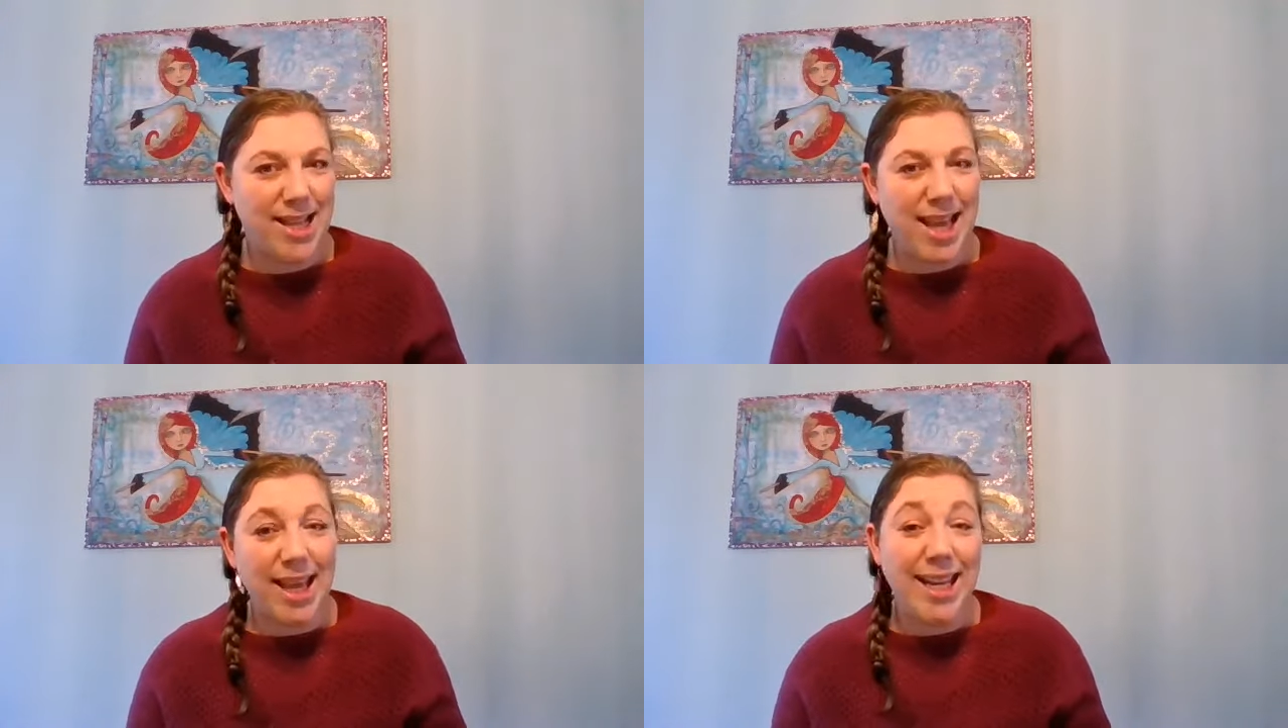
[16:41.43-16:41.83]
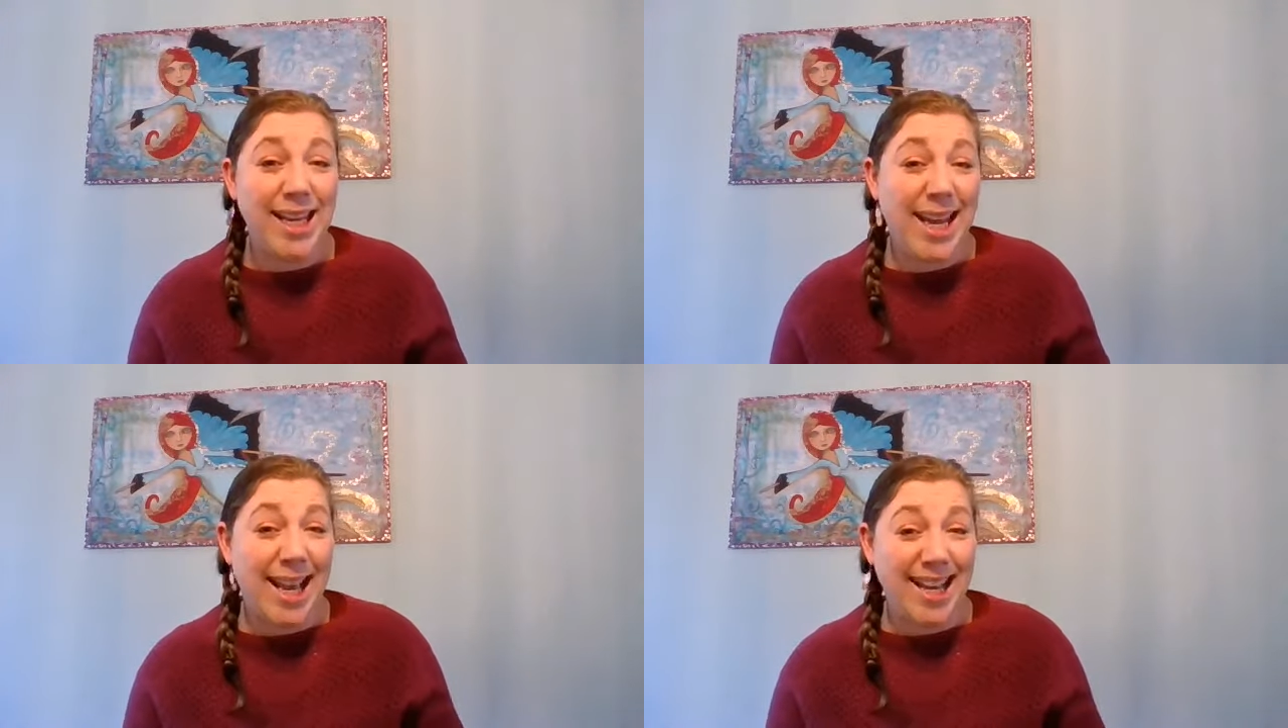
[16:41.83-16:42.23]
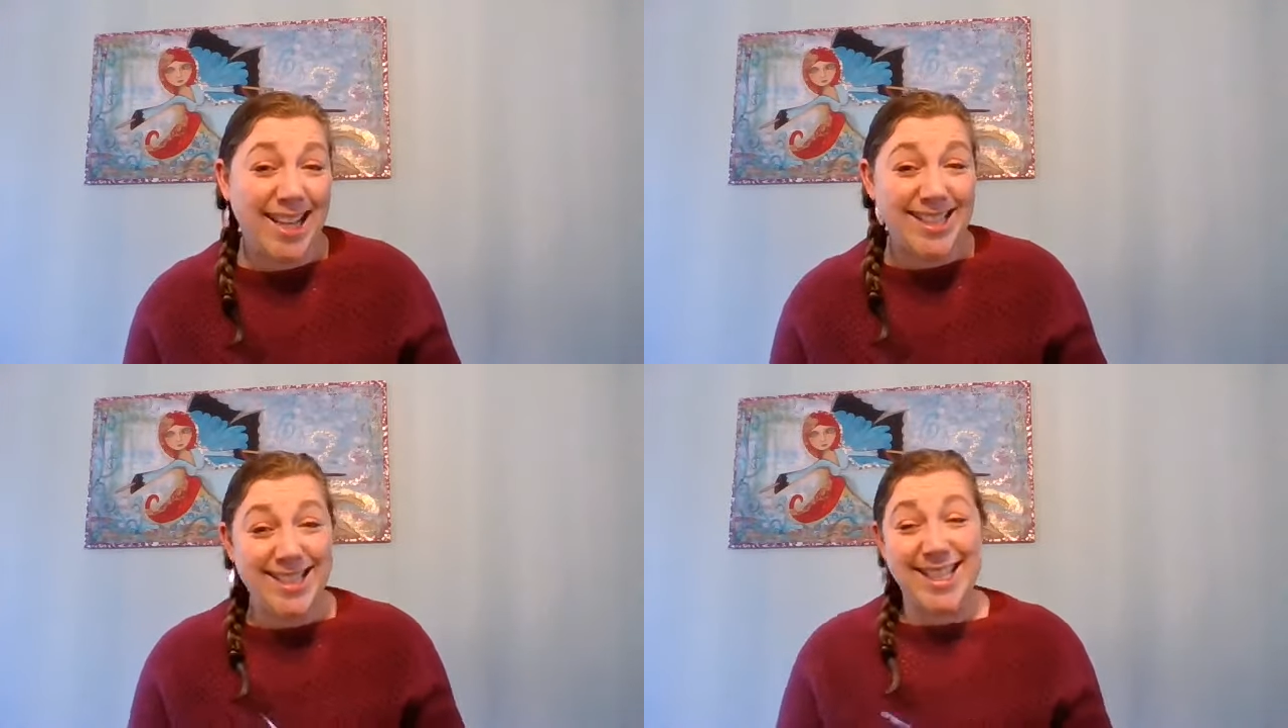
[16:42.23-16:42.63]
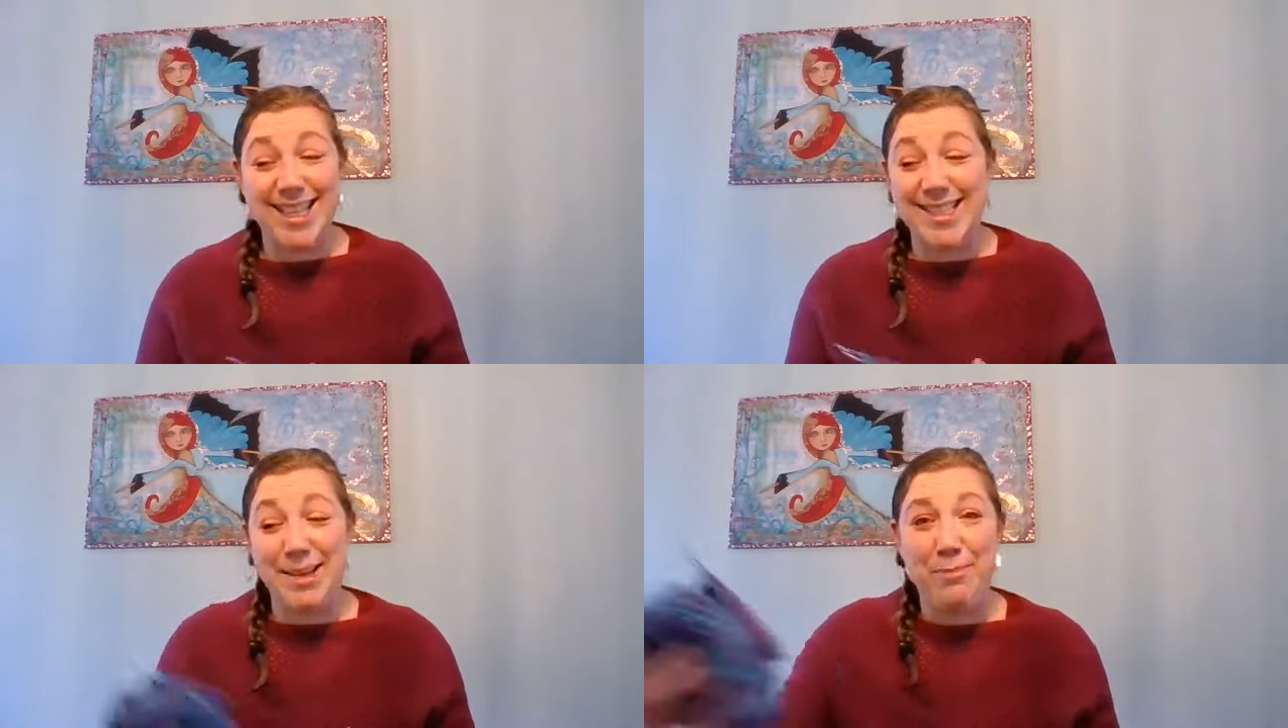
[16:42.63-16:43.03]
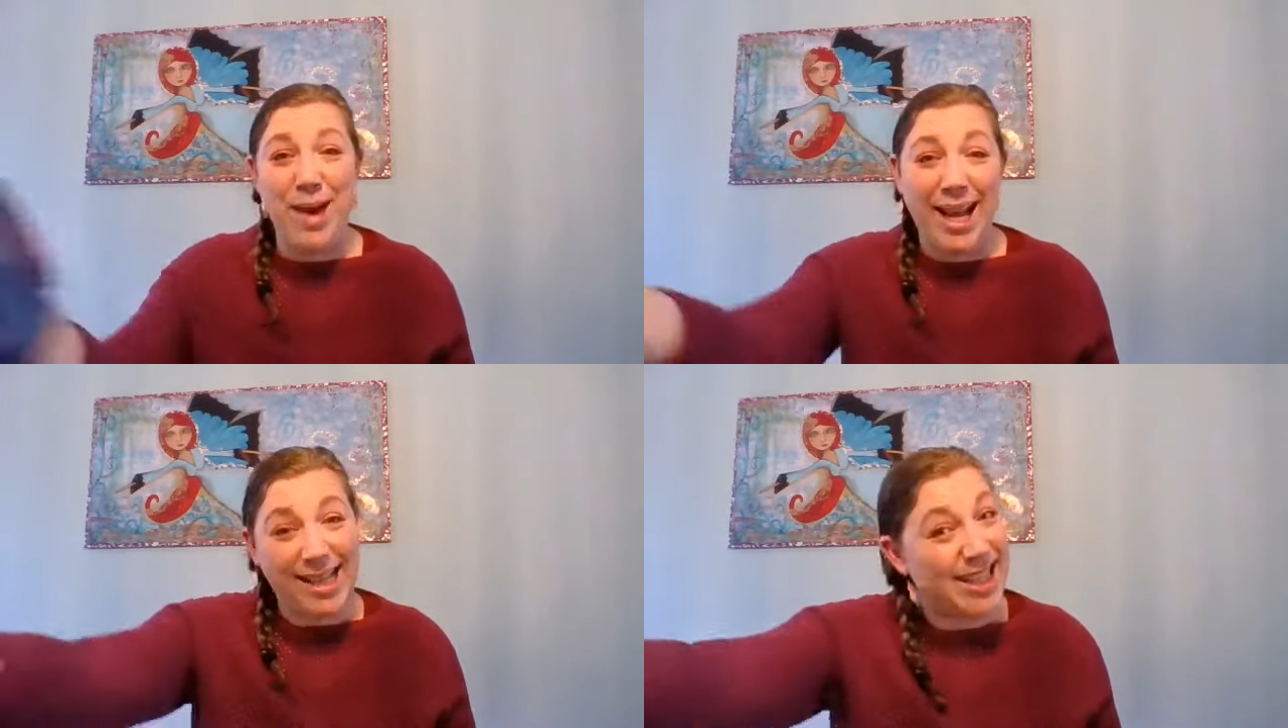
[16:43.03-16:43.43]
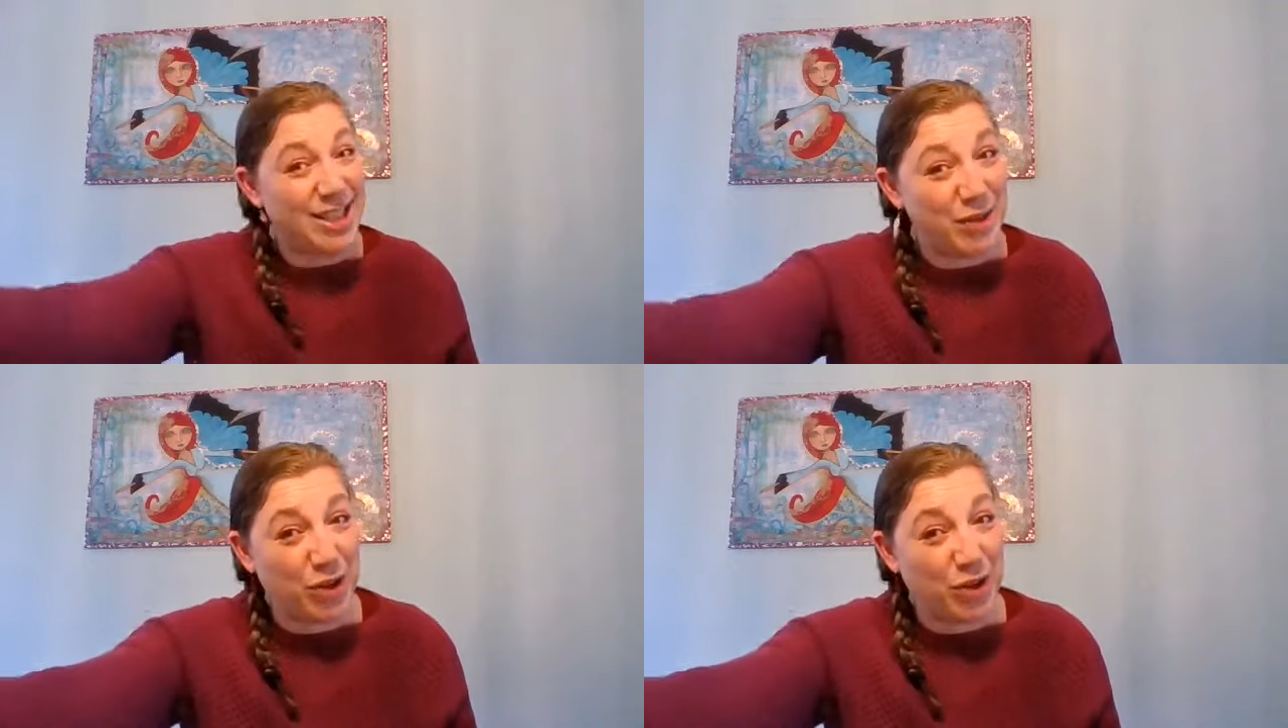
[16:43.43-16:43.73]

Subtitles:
like, Inez, there's a package